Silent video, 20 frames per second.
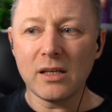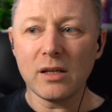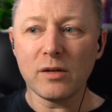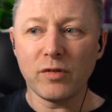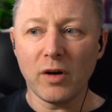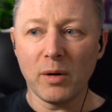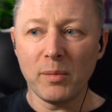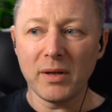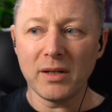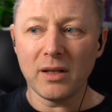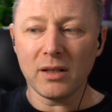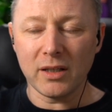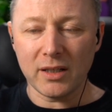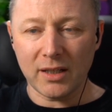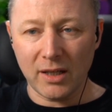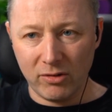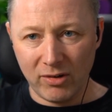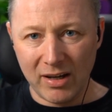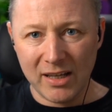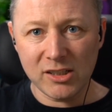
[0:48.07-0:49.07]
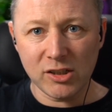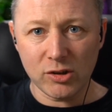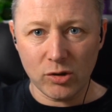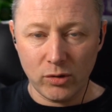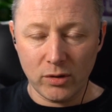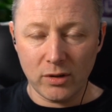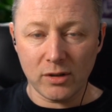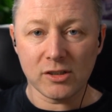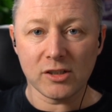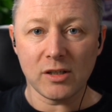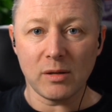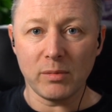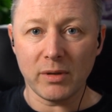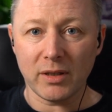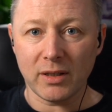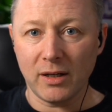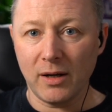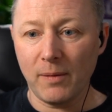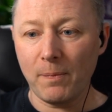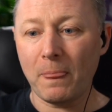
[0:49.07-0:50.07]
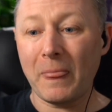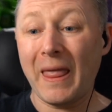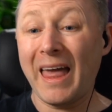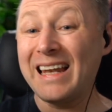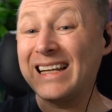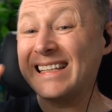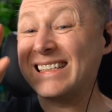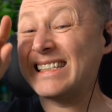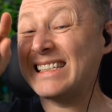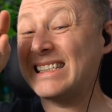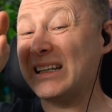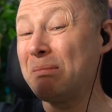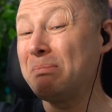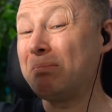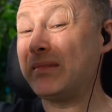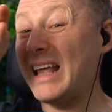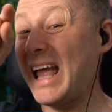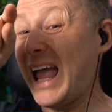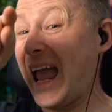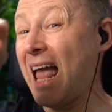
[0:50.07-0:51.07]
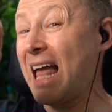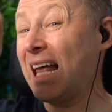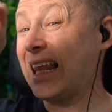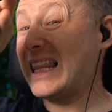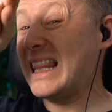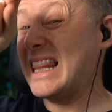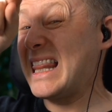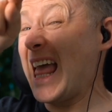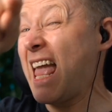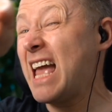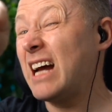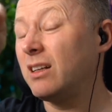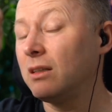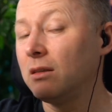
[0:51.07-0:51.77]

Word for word: if I'm in like a restaurant or something like that and there's somebody there